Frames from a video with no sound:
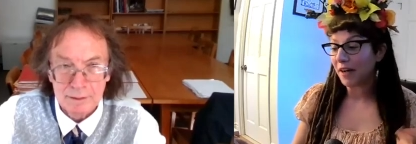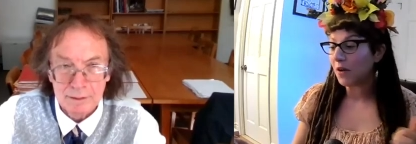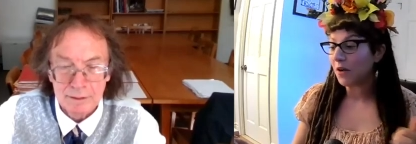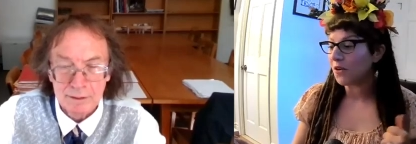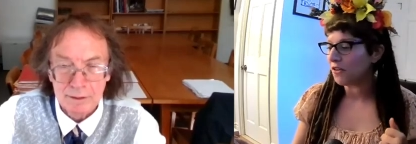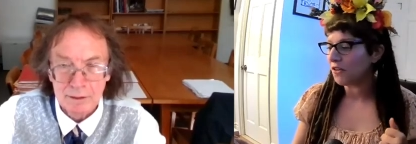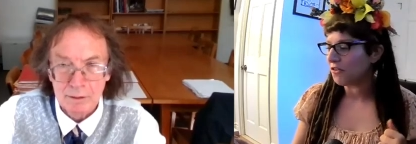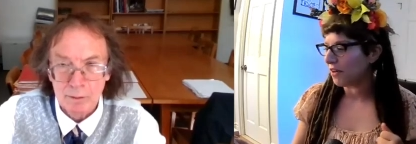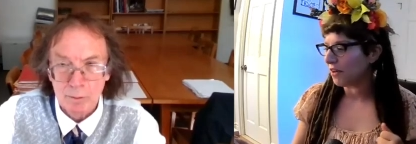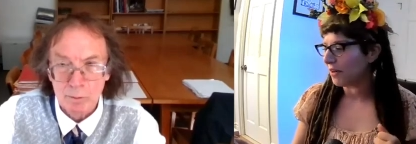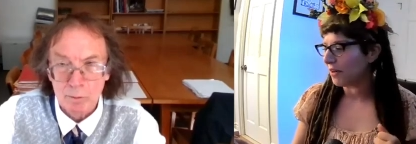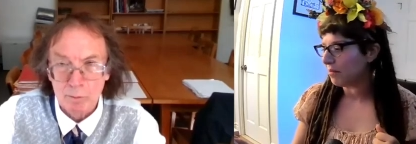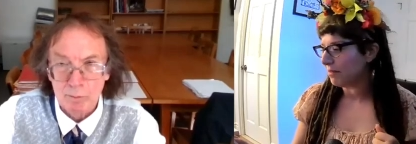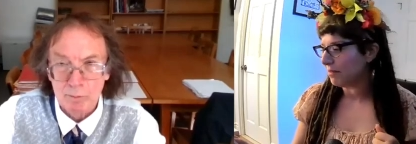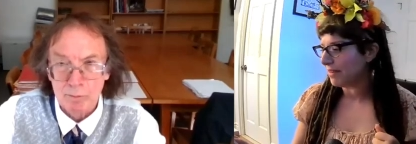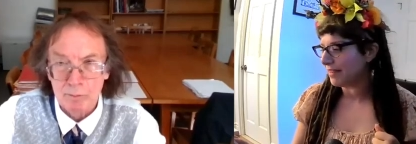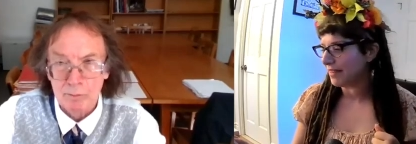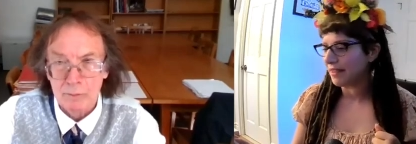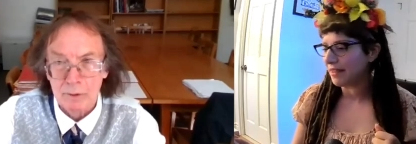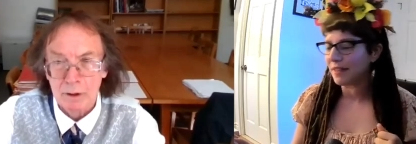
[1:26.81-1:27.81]
Speaker 1: And I know you're very
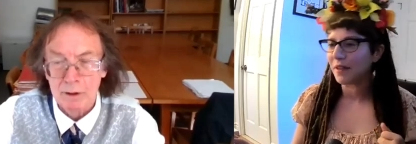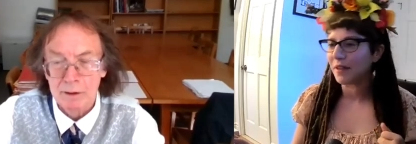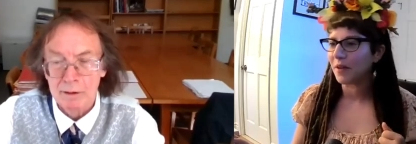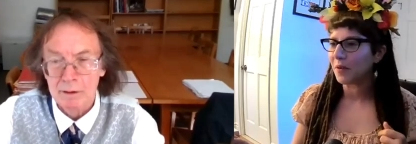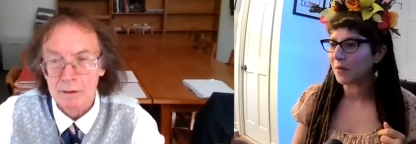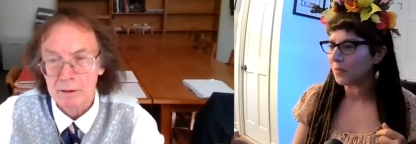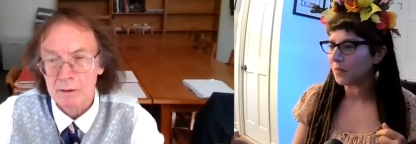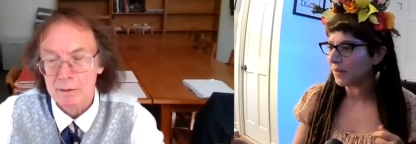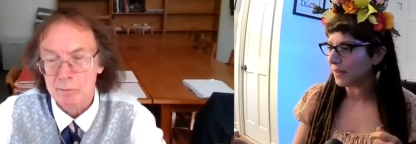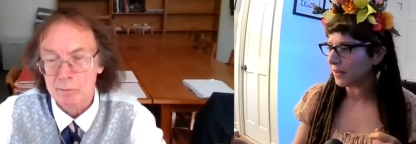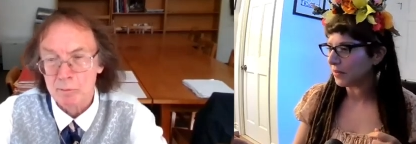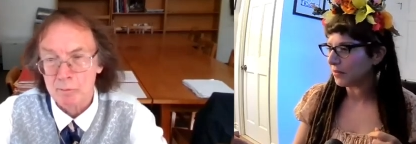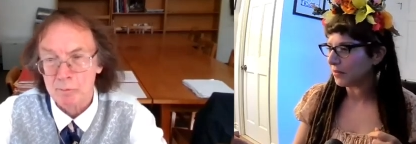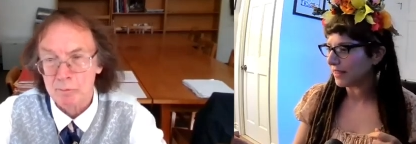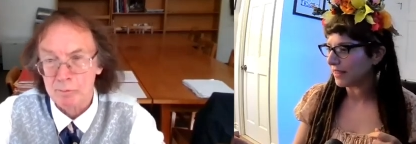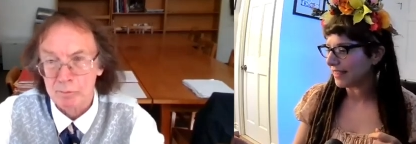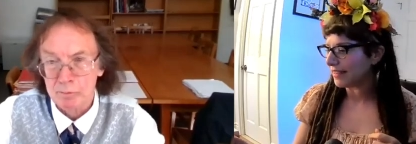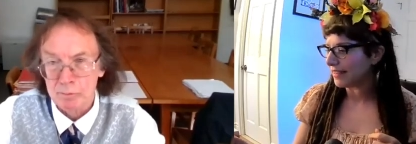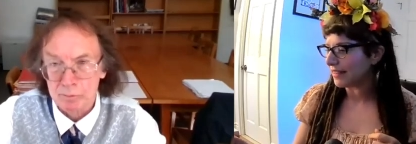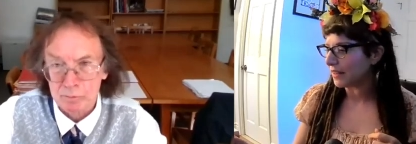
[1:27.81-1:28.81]
busy, so we'll
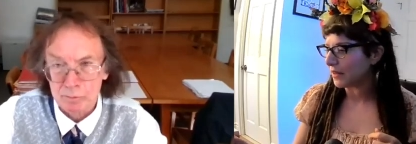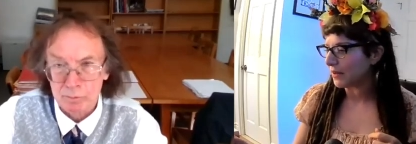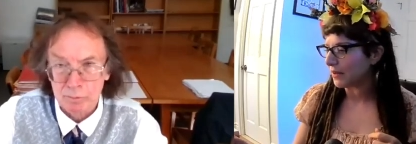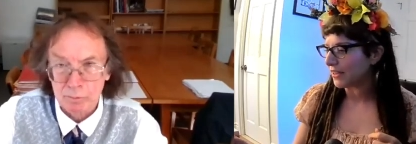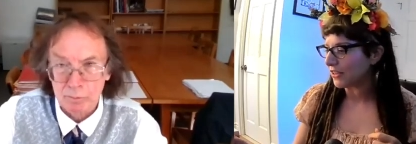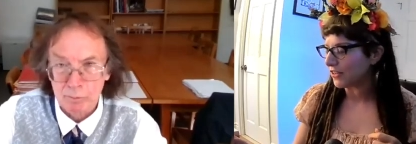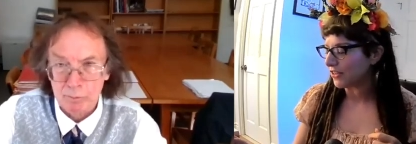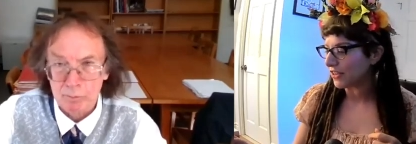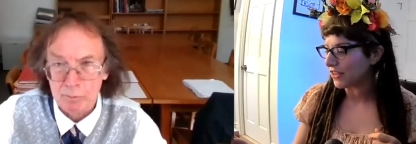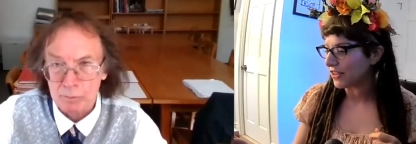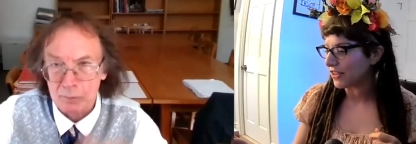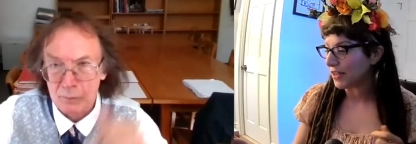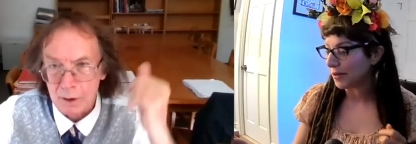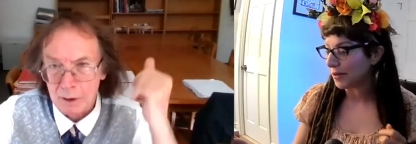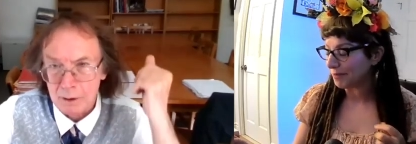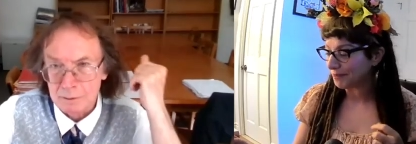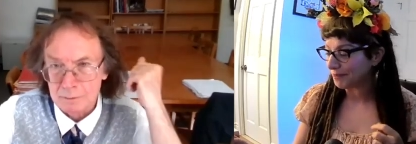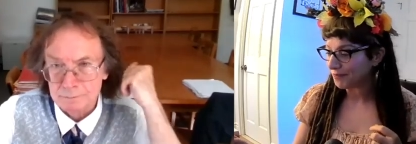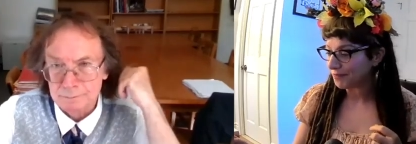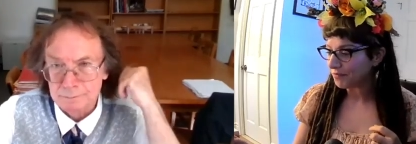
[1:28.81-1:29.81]
we'll get to the questions. So,